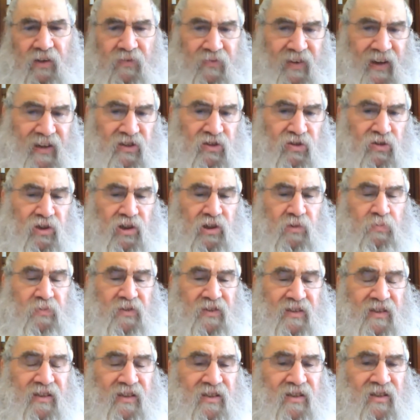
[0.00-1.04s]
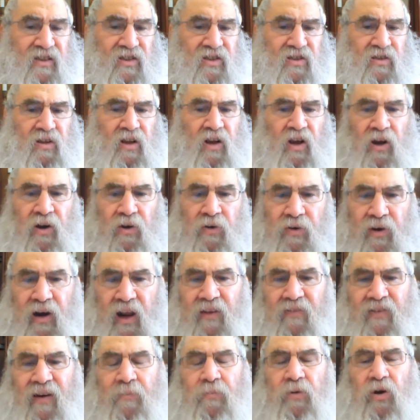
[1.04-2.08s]
And vice versa, since it's
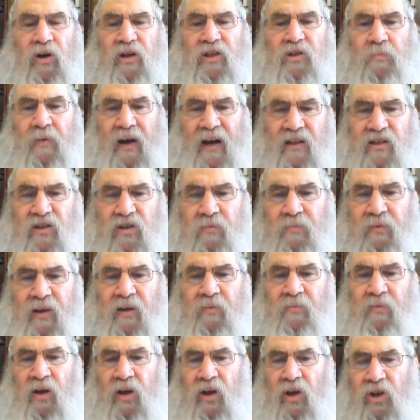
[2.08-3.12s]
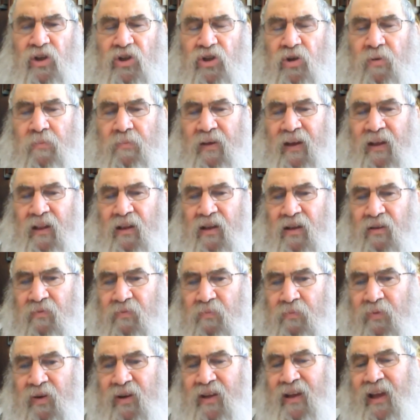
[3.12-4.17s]
Rev Amor's master name, so Mele
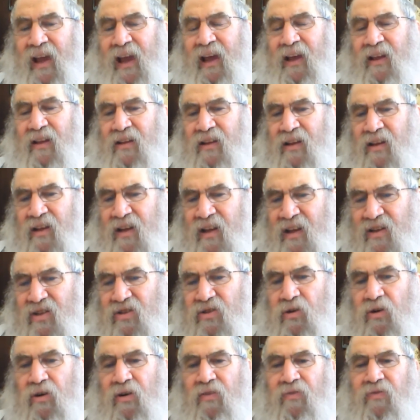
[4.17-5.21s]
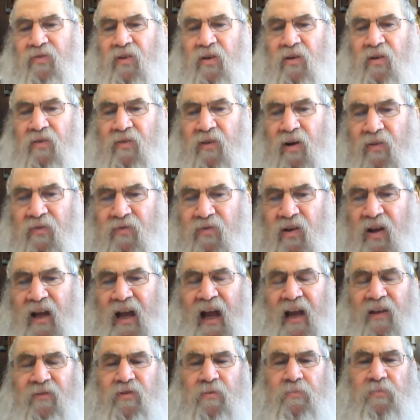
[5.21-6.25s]
Menegeh, the Isser of
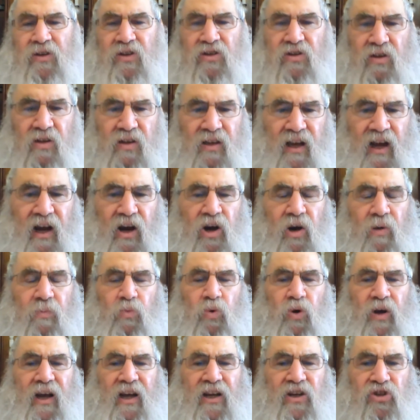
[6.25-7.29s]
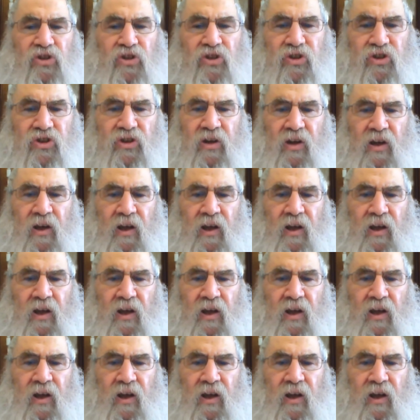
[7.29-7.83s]
Chayvi Misa, the Chacham Mucheshish.